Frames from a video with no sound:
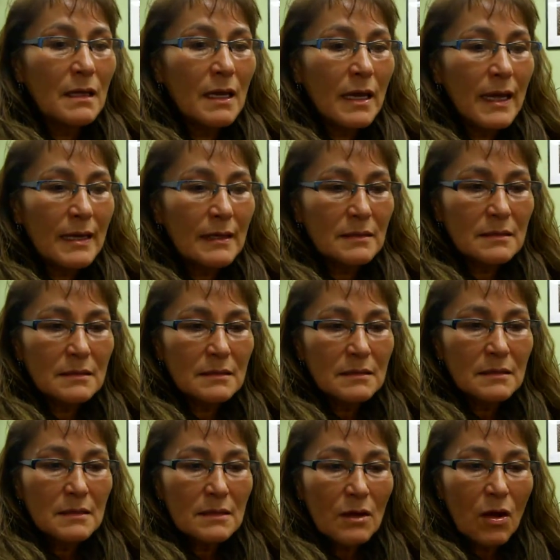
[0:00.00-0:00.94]
And
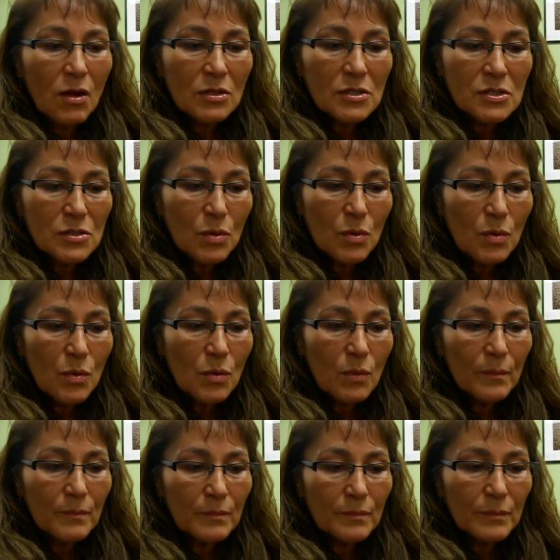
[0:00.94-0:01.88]
also
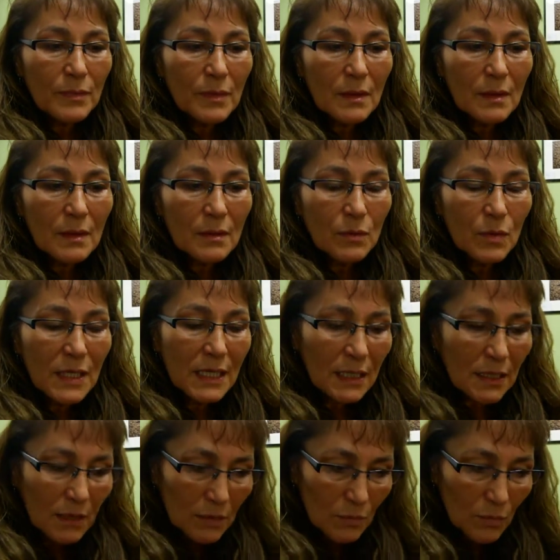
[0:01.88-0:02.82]
we
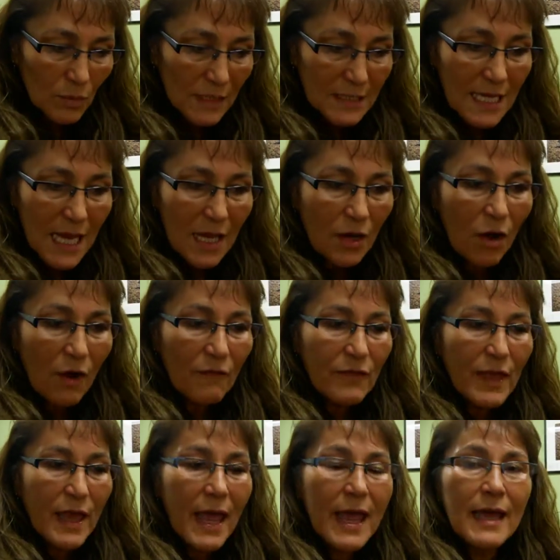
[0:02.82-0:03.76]
take off
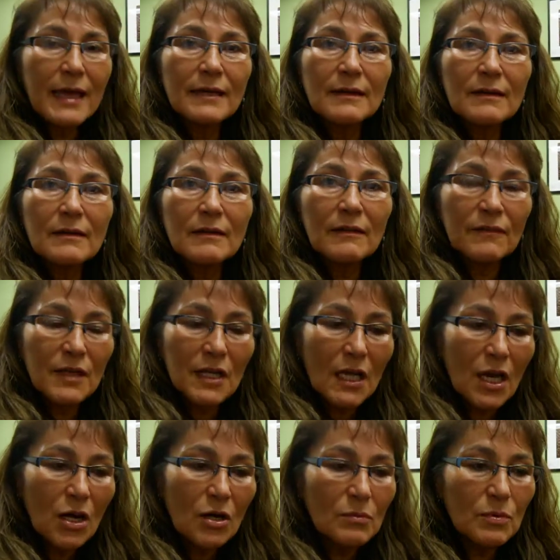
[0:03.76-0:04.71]
the head of the
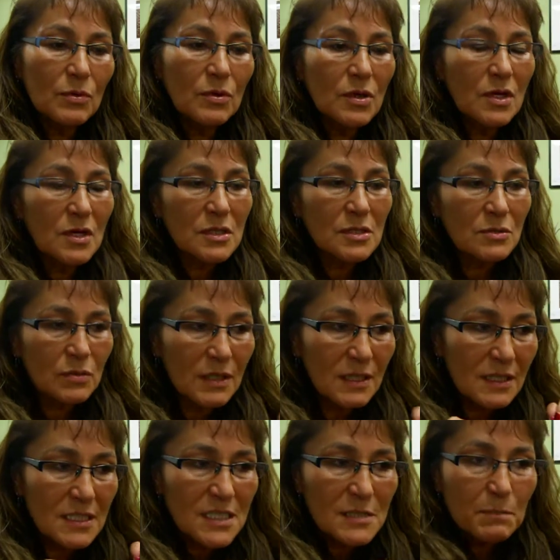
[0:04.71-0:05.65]
caribou so
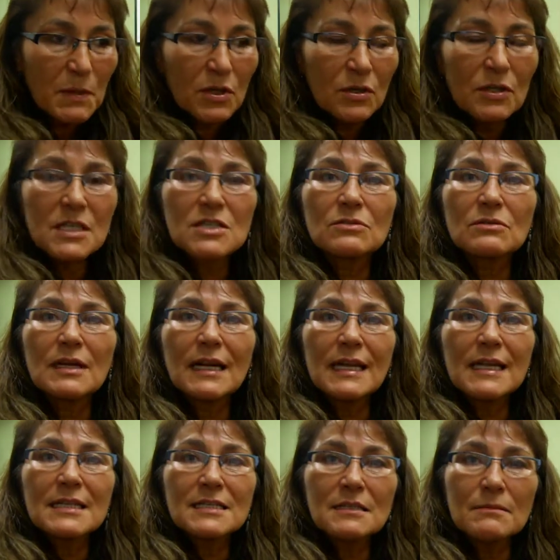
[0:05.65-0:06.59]
that the spirit is
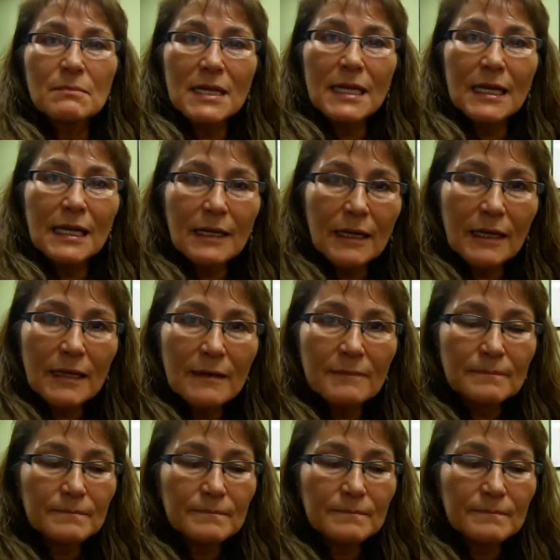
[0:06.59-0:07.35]
released immediately.